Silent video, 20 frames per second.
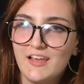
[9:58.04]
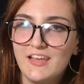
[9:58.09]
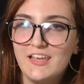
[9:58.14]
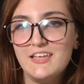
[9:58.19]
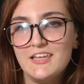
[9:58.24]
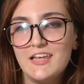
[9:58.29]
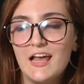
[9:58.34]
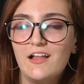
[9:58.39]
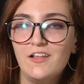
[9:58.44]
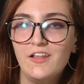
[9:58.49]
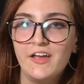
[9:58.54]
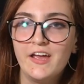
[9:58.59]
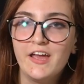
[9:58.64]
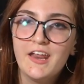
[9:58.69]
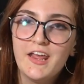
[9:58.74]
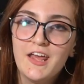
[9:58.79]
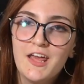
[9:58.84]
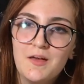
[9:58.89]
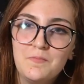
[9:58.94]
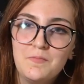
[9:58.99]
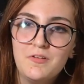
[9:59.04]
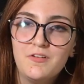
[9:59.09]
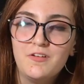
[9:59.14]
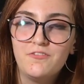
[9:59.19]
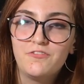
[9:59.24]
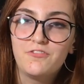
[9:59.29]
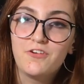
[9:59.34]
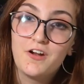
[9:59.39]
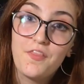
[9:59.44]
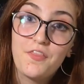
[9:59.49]
like yelling at him
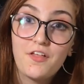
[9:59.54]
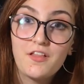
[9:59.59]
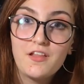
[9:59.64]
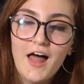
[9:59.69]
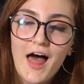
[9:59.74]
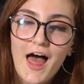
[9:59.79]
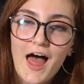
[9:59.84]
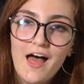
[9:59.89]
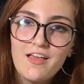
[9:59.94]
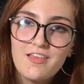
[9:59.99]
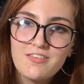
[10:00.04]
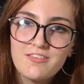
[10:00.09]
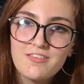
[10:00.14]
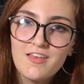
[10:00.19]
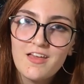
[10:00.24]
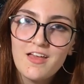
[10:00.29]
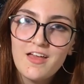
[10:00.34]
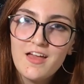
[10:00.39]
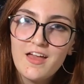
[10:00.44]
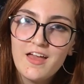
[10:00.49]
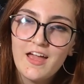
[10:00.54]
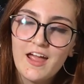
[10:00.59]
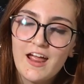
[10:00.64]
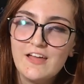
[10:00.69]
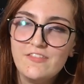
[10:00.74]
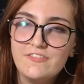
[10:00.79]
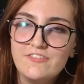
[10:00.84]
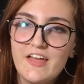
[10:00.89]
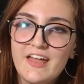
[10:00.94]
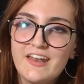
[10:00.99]
in front of the class.
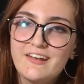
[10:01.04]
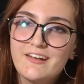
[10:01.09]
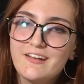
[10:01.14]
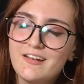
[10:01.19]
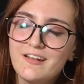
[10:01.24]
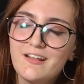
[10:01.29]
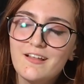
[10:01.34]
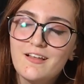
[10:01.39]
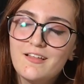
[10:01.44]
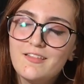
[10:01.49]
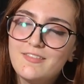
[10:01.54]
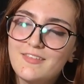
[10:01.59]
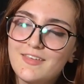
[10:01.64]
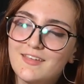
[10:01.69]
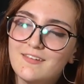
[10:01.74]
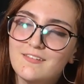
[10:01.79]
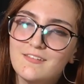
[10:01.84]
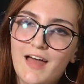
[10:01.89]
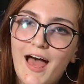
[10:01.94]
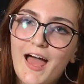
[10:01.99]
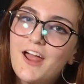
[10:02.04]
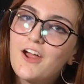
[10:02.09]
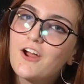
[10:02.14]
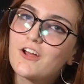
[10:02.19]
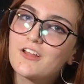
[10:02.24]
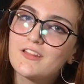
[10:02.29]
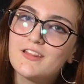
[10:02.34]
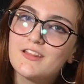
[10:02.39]
And then the entire